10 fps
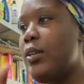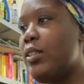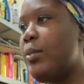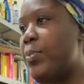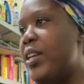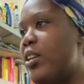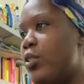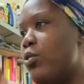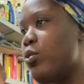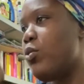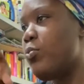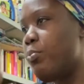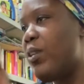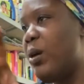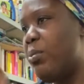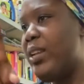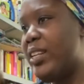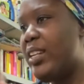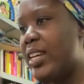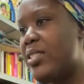the PU sort of purple, like a
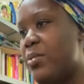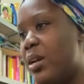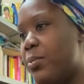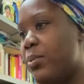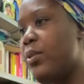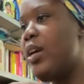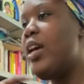nice purple.